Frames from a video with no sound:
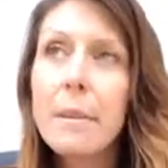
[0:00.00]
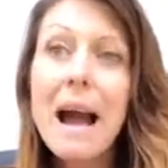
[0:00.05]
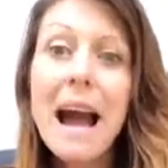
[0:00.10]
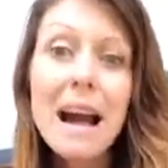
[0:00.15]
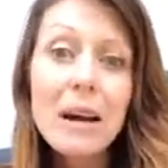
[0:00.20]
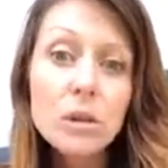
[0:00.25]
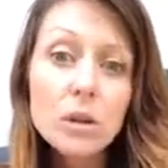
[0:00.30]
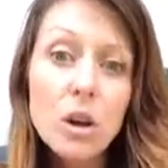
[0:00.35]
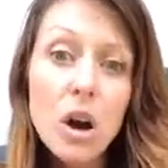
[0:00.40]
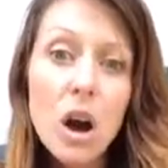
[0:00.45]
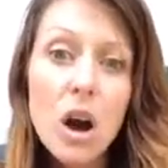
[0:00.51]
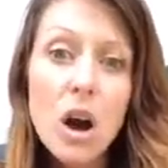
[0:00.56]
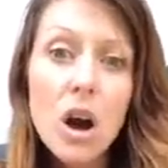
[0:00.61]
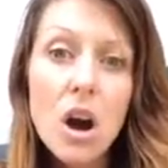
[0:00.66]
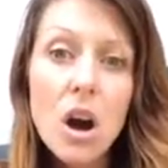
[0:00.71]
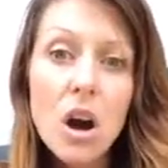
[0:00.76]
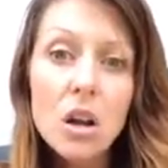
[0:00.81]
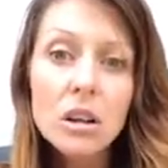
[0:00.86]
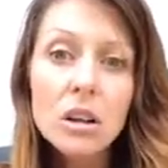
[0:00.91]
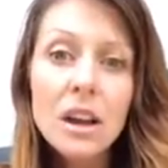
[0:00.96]

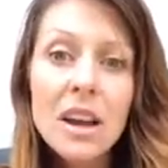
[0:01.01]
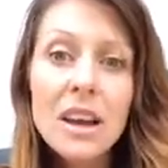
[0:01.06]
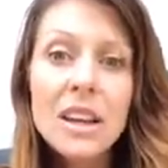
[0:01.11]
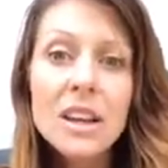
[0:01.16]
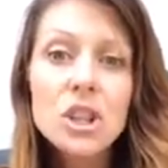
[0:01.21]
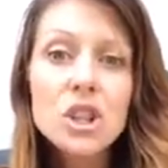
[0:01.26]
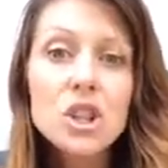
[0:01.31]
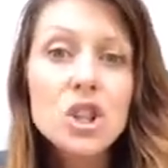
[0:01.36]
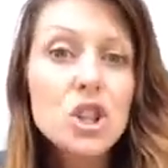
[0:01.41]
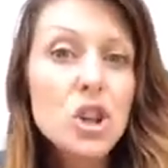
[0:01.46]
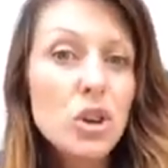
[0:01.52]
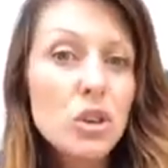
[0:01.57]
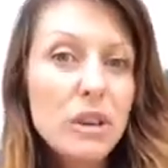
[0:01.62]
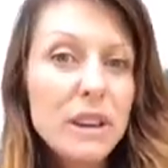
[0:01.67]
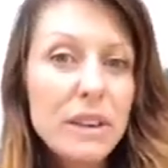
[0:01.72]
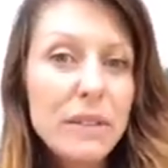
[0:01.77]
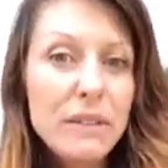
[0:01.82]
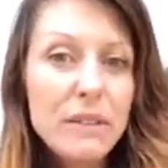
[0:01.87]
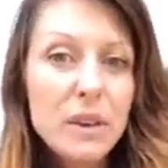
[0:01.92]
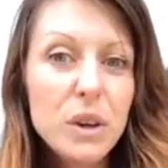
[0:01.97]
alcohol,
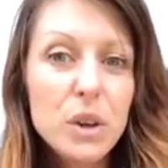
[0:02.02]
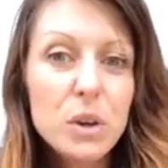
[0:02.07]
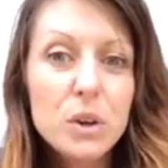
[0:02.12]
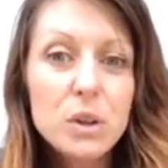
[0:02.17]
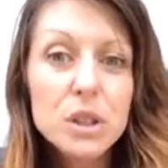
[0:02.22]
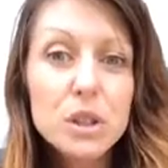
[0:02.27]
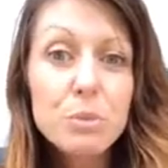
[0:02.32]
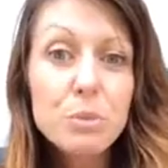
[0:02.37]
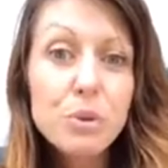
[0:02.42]
sugary foods,